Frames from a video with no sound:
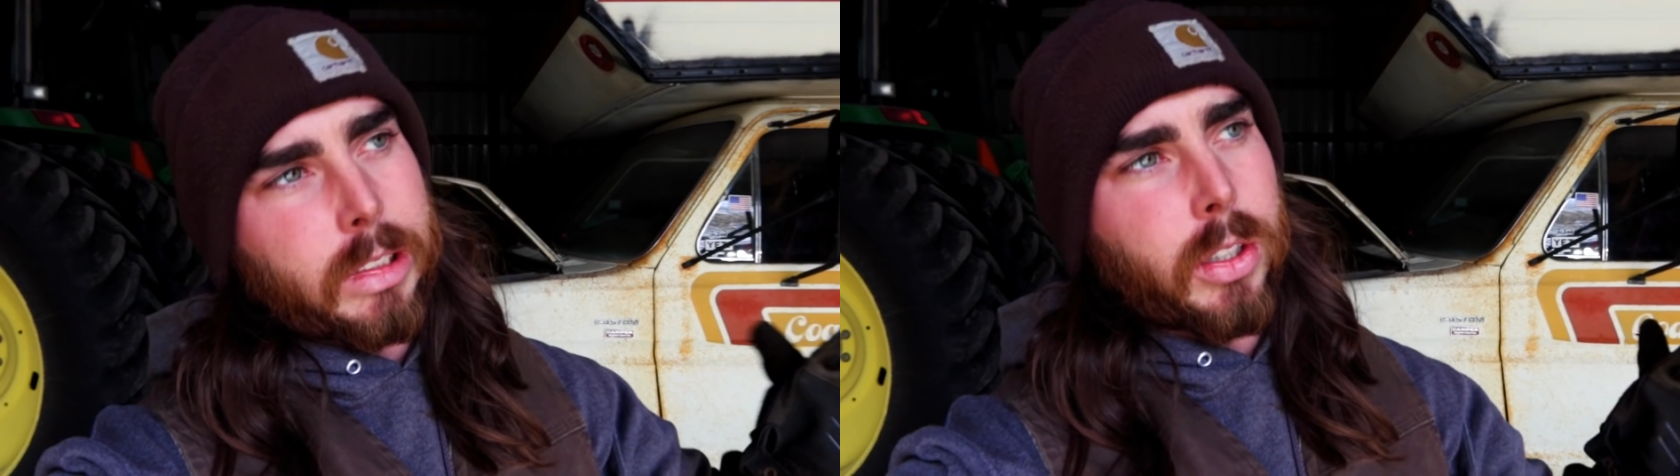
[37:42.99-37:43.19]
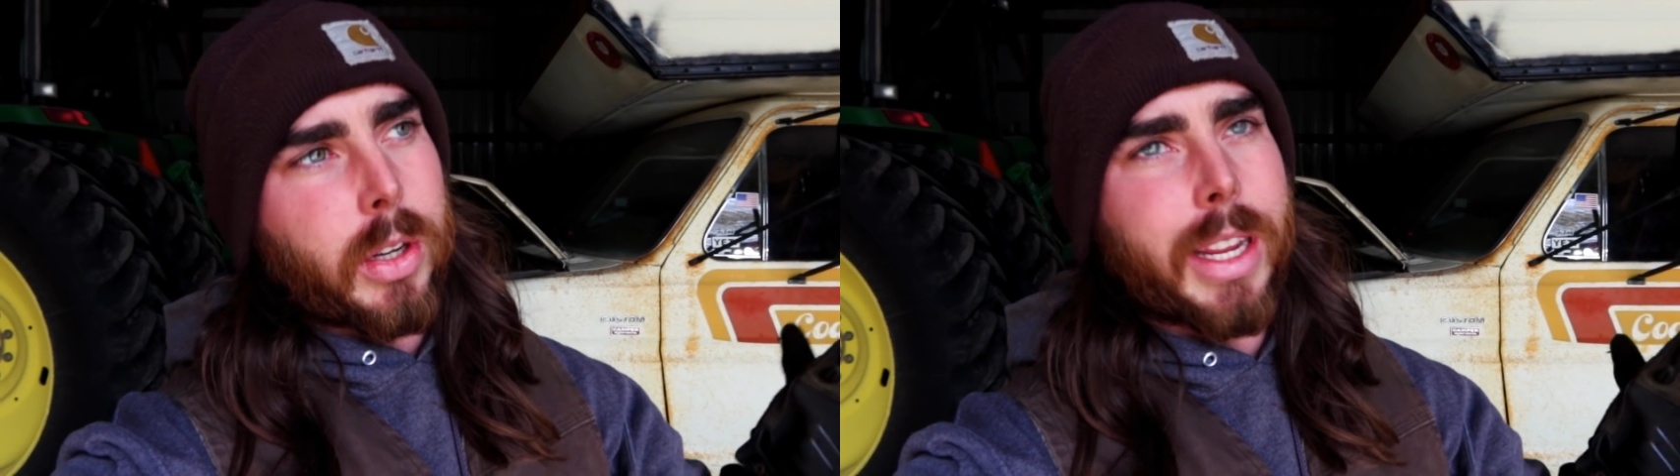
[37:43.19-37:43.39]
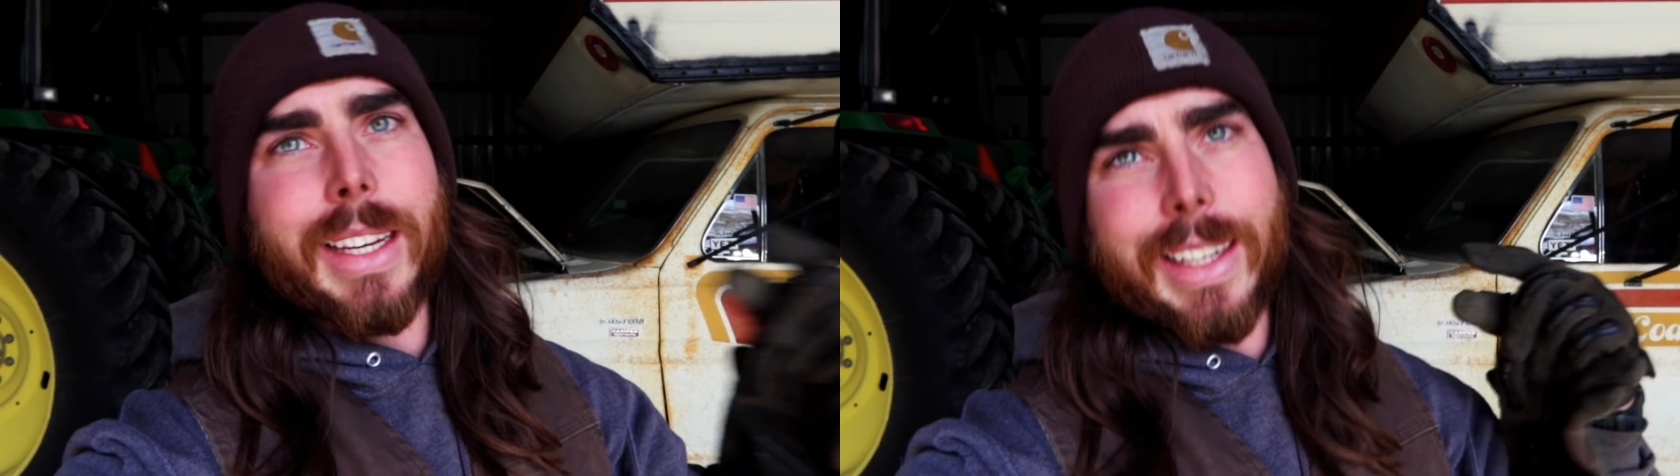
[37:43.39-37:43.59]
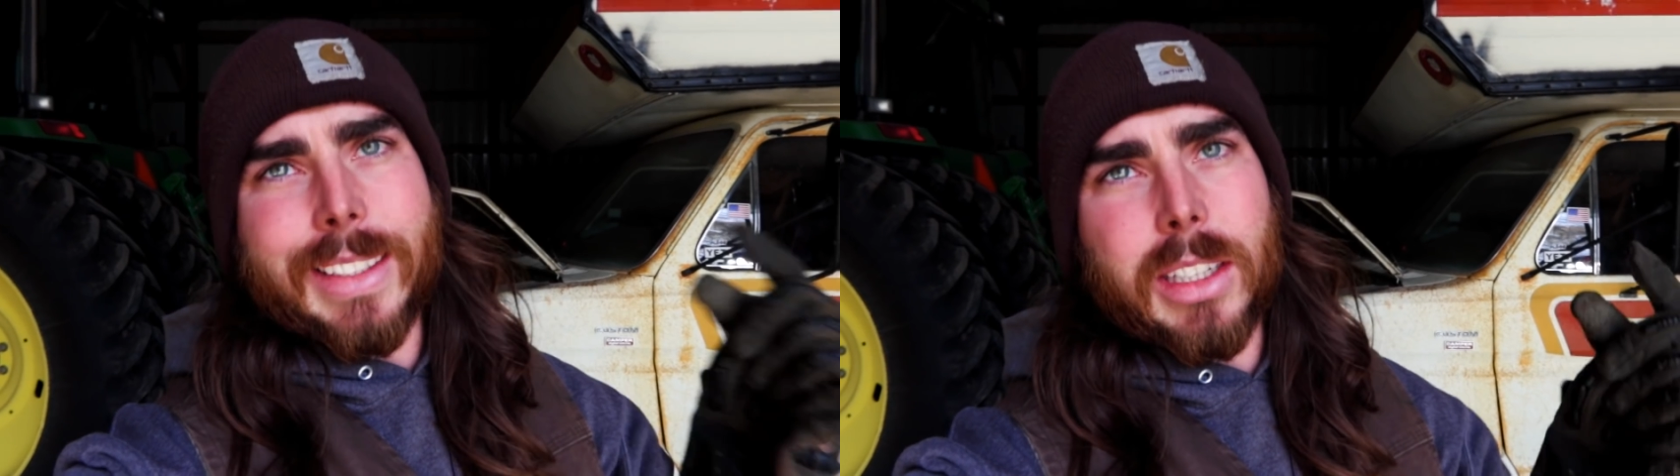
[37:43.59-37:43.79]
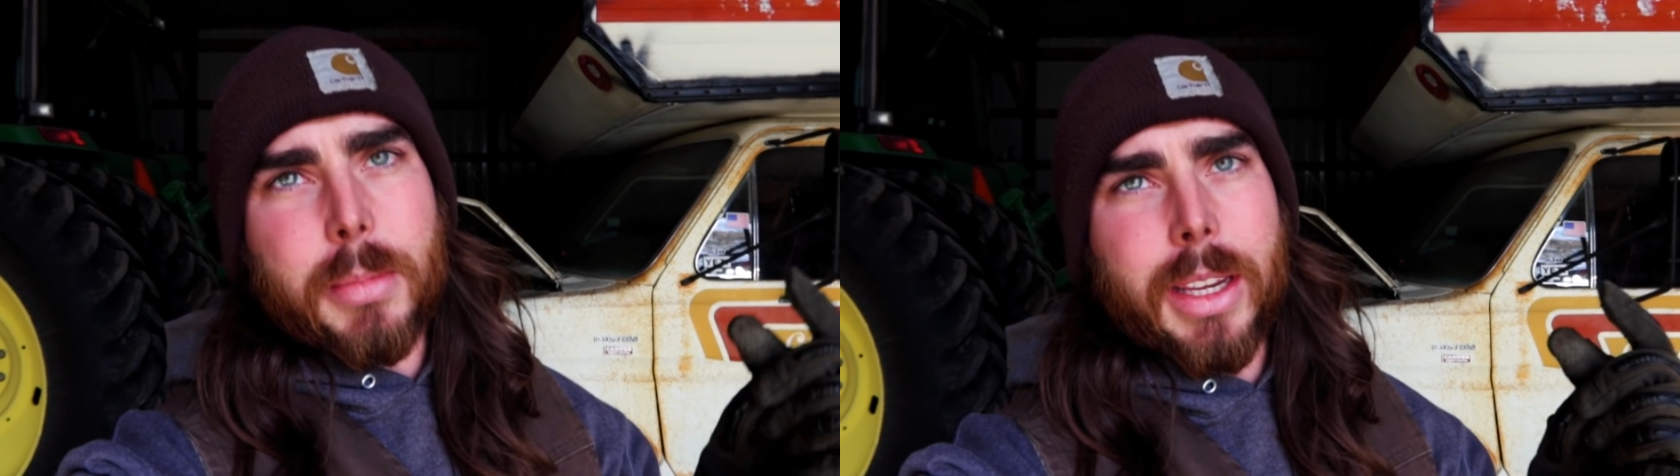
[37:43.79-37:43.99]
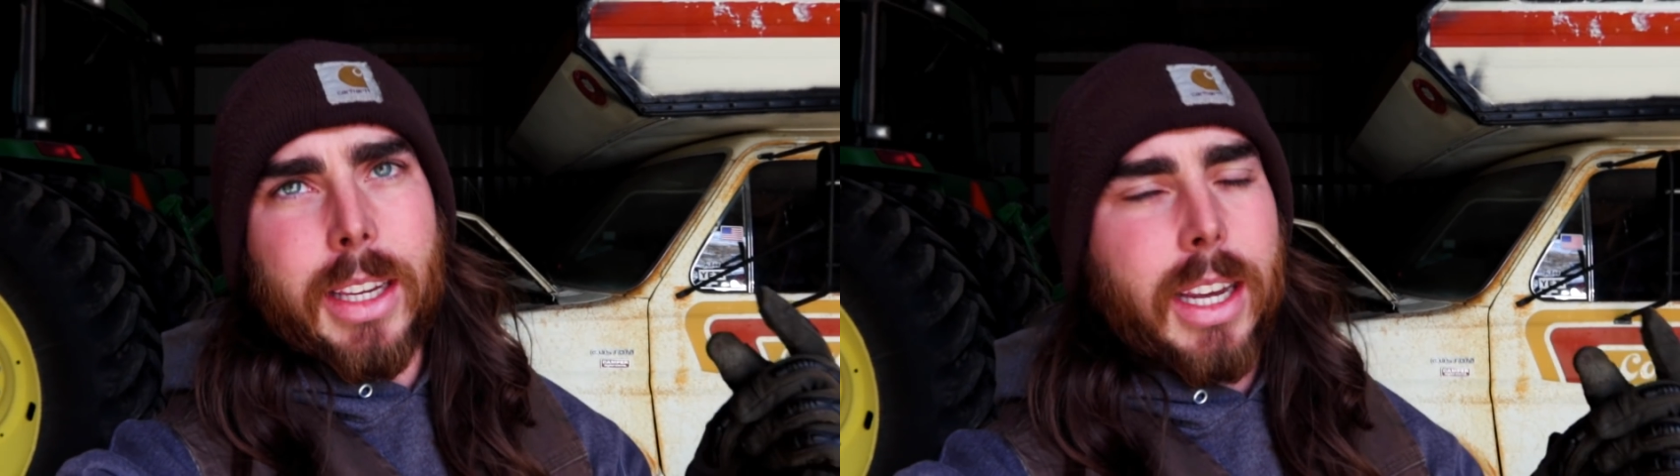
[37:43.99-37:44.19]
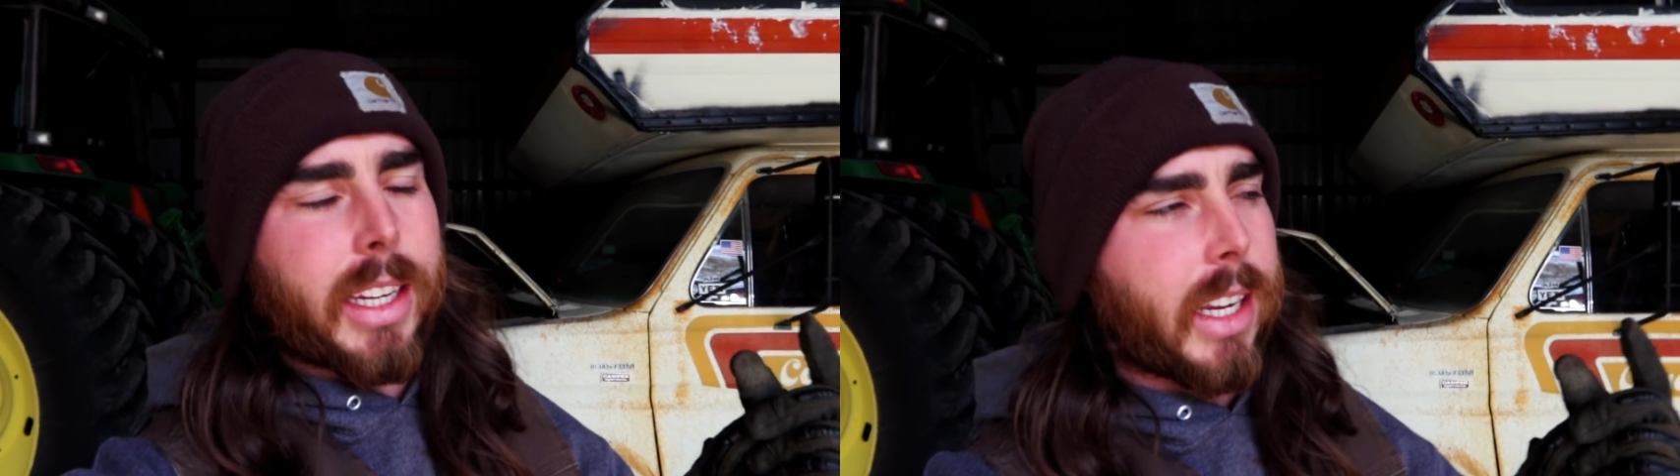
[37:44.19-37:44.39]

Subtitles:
you know, it needs to be, I